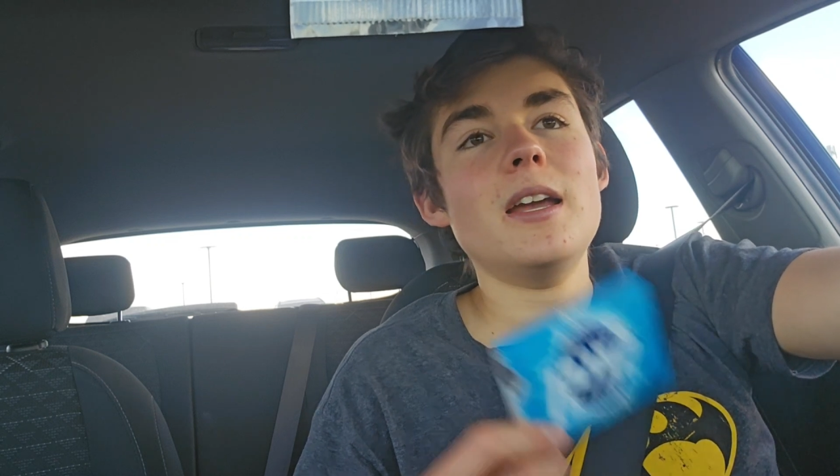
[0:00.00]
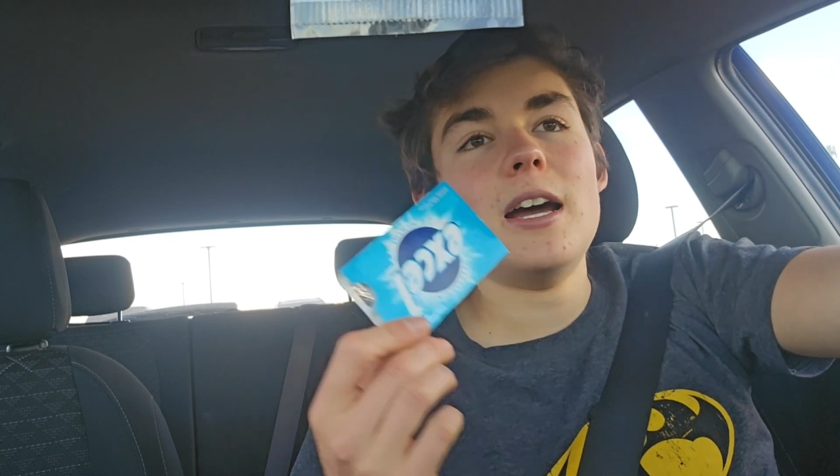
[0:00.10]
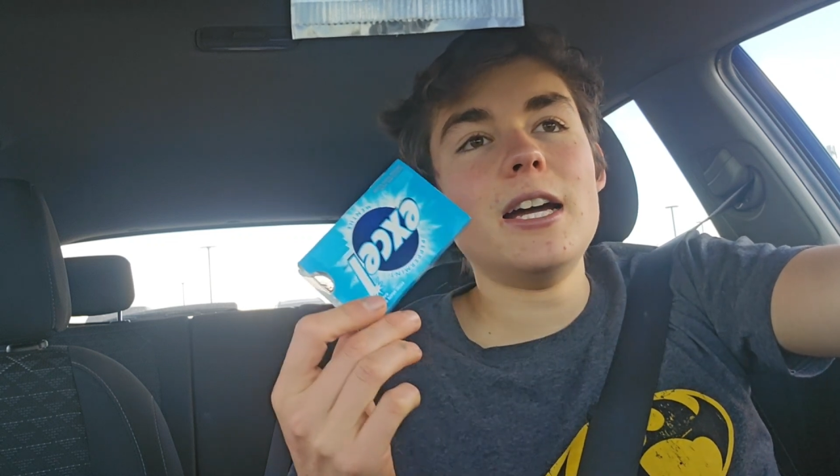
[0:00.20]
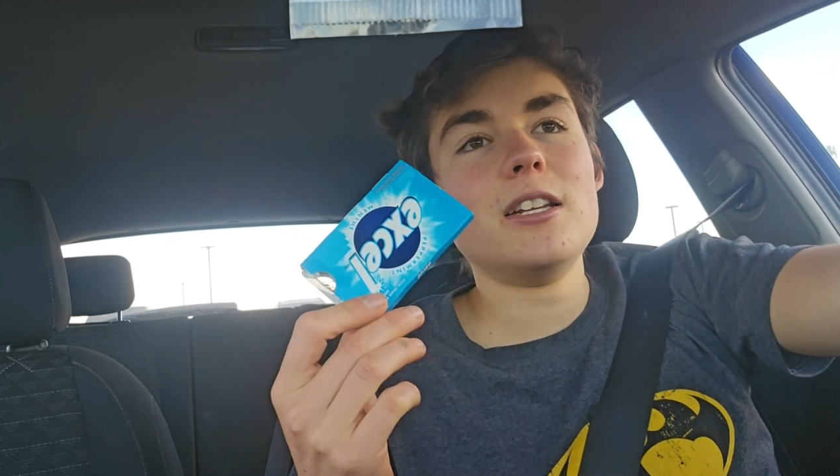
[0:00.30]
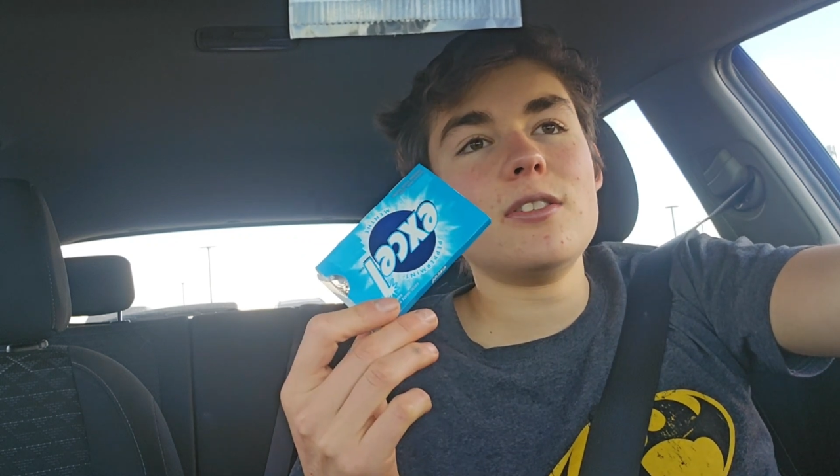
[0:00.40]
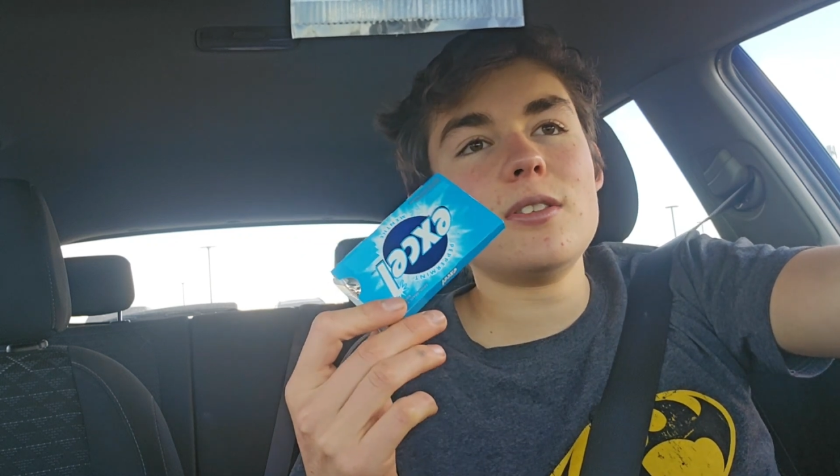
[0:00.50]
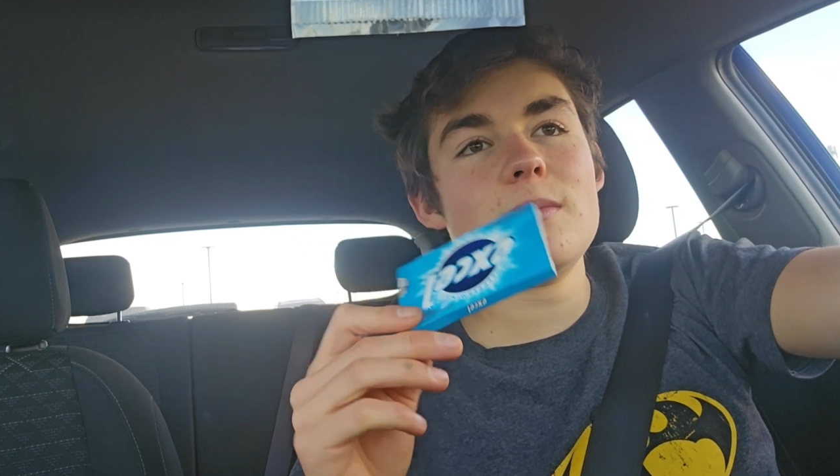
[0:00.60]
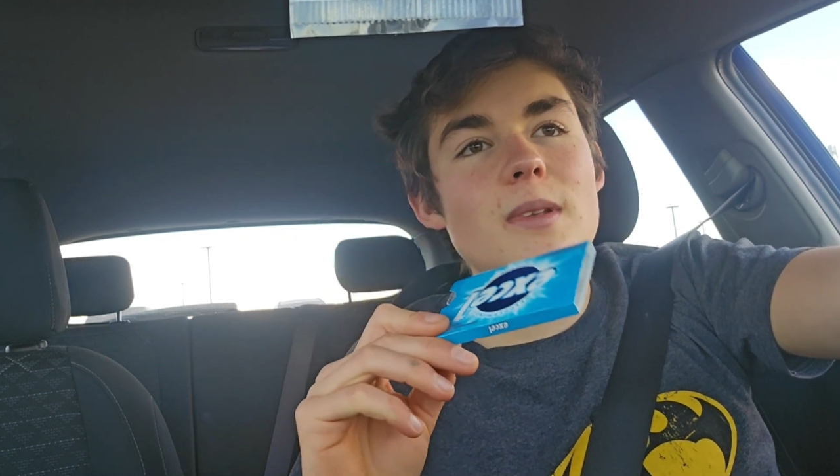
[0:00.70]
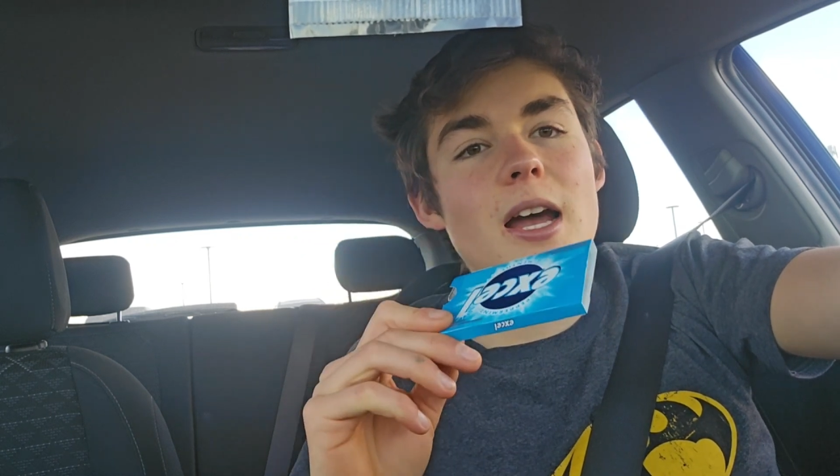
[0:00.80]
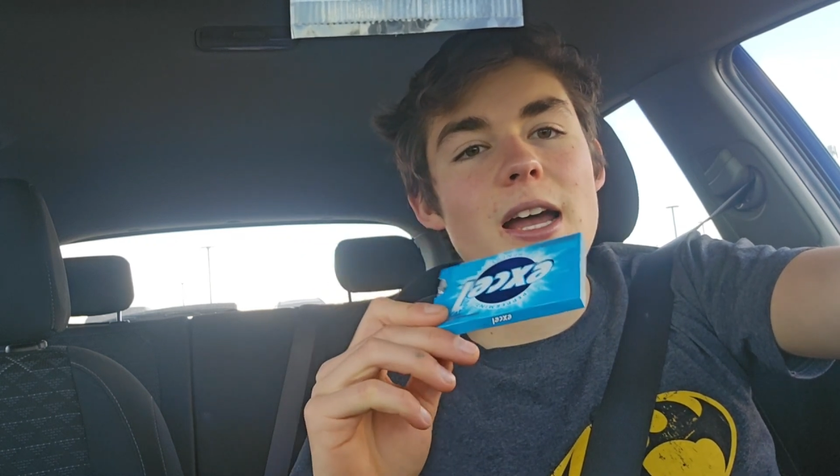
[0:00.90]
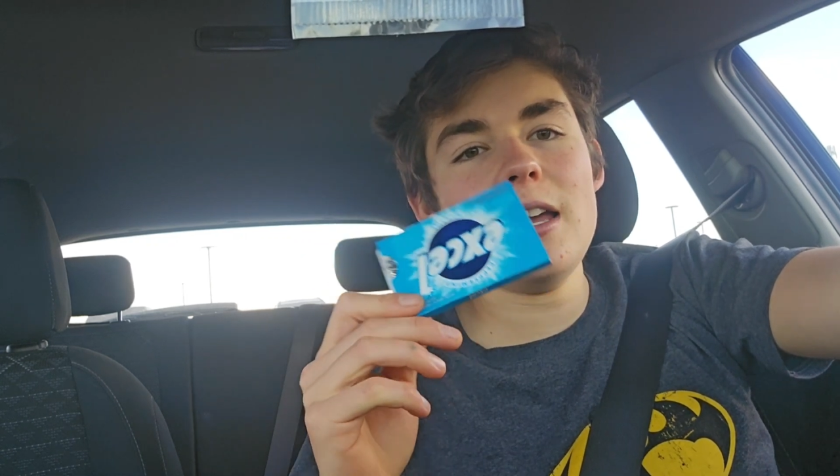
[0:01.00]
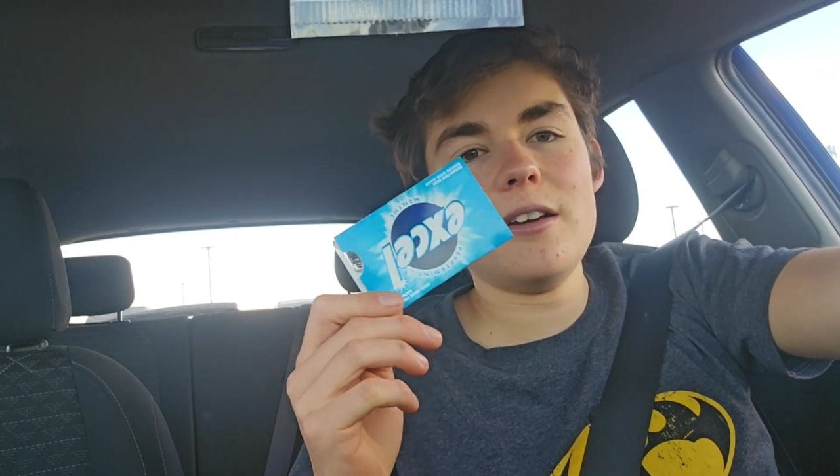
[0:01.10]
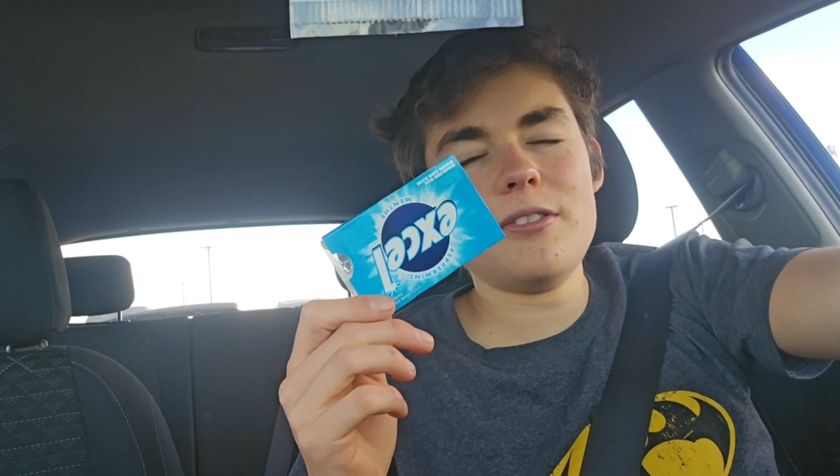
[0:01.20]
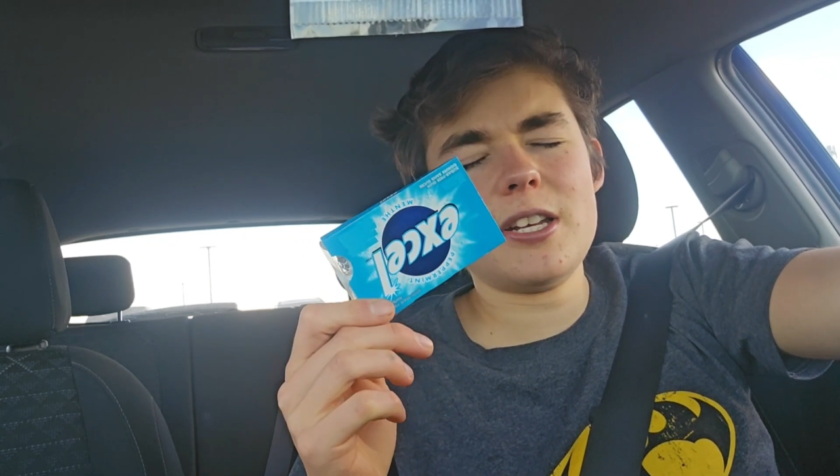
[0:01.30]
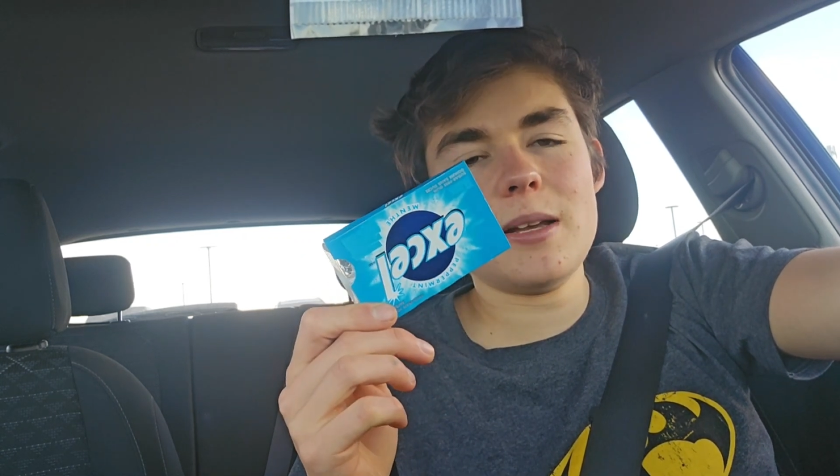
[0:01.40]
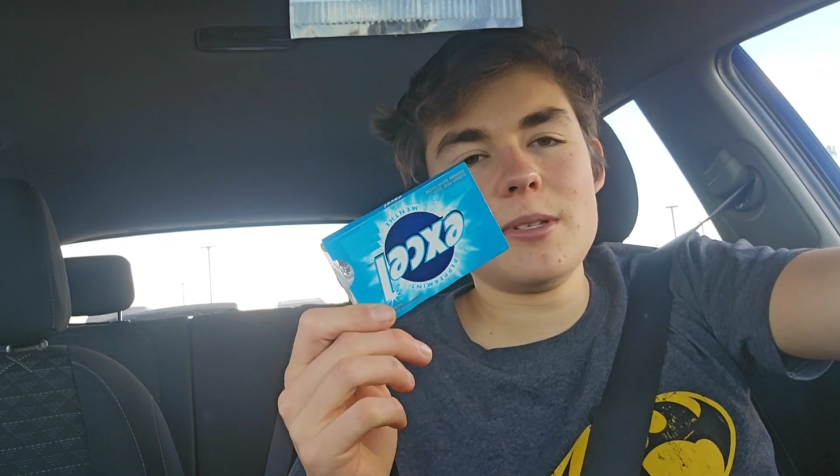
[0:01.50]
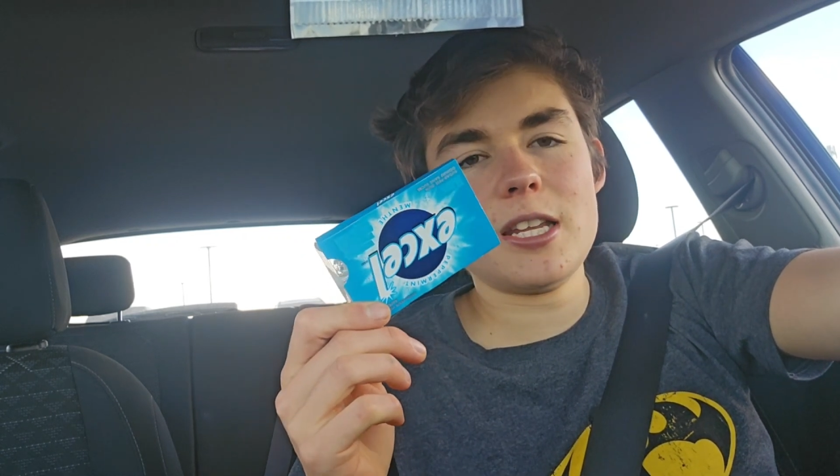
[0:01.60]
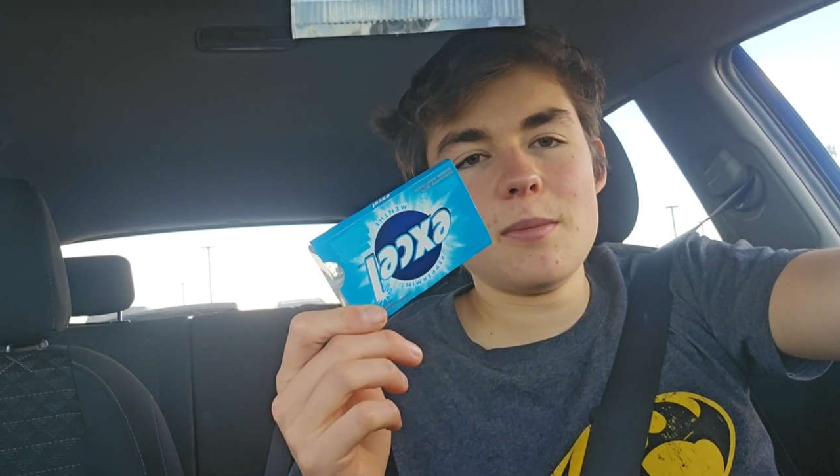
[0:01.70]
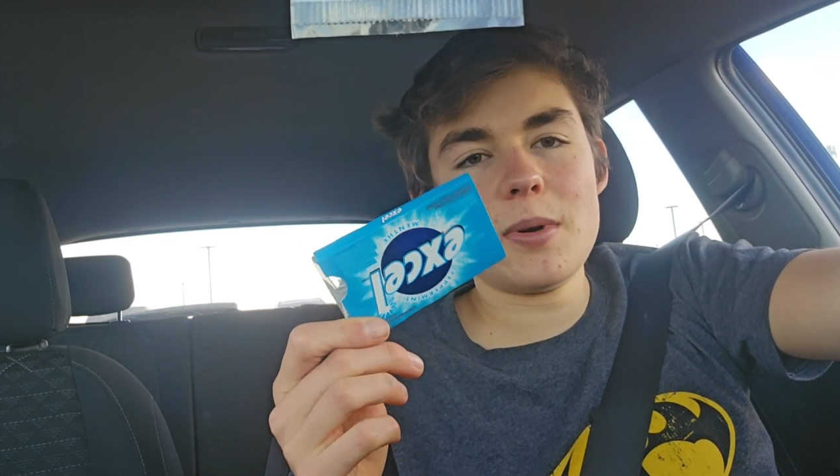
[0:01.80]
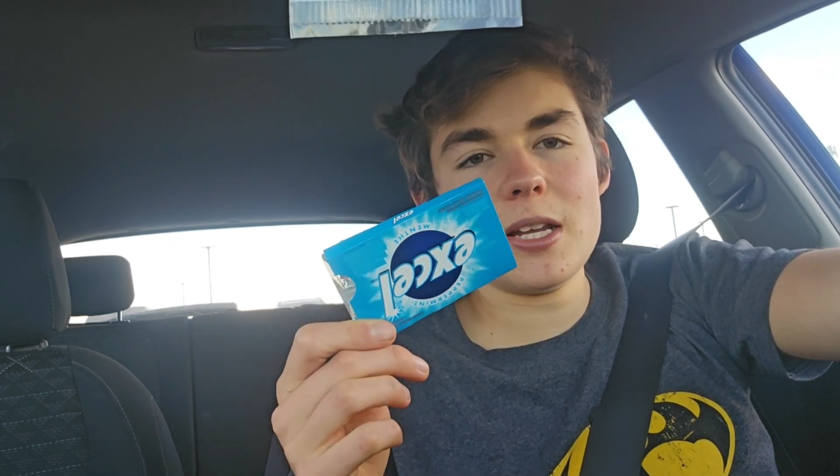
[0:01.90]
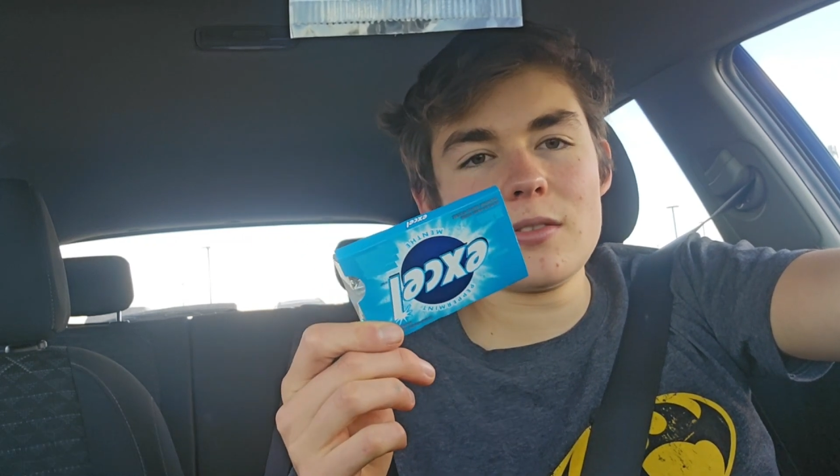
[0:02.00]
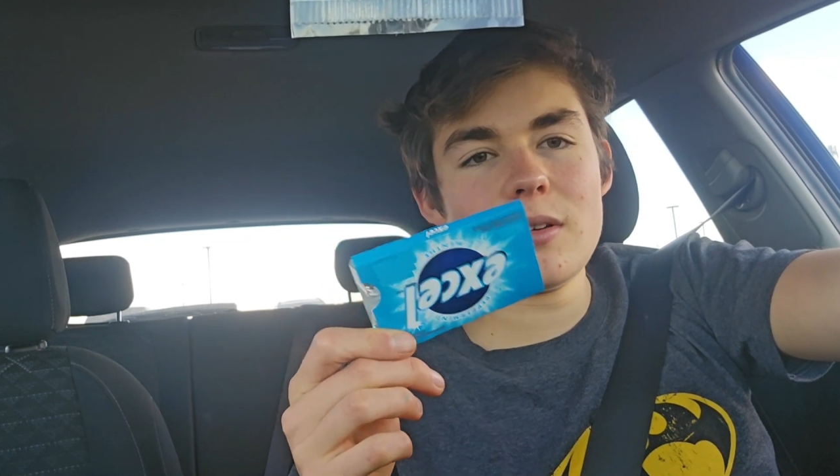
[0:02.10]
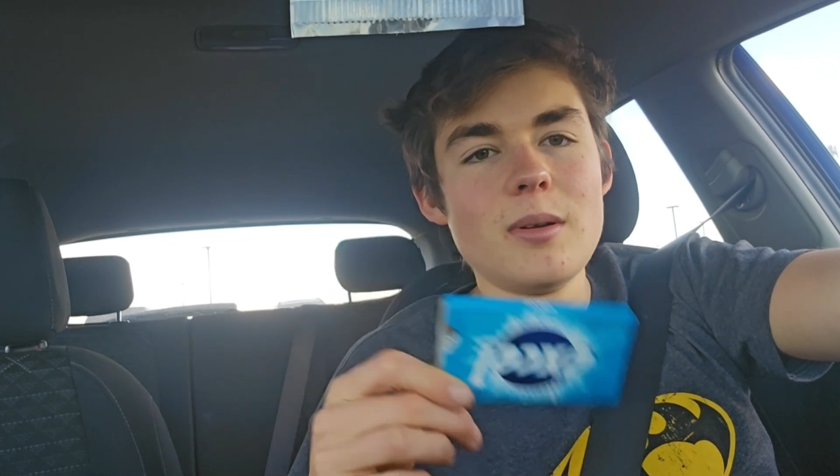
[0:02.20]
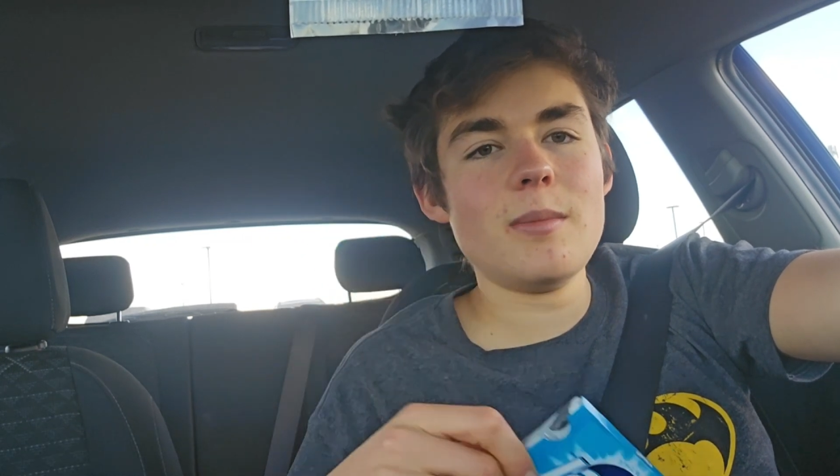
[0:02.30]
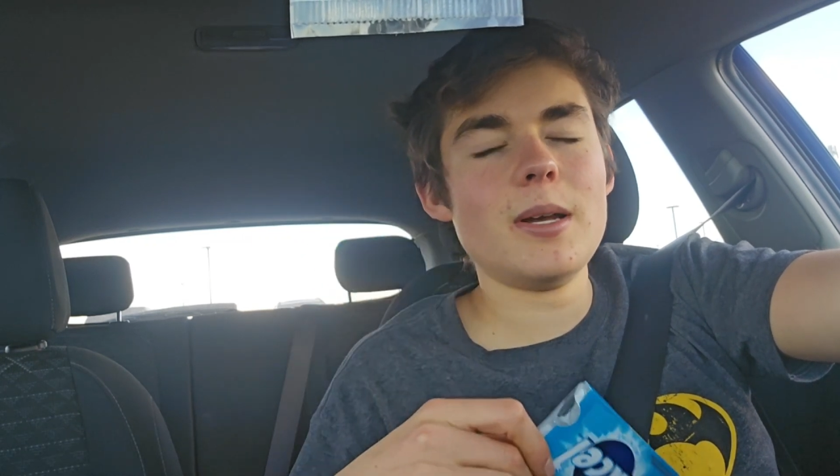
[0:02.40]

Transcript: I oftentimes take breaks from it,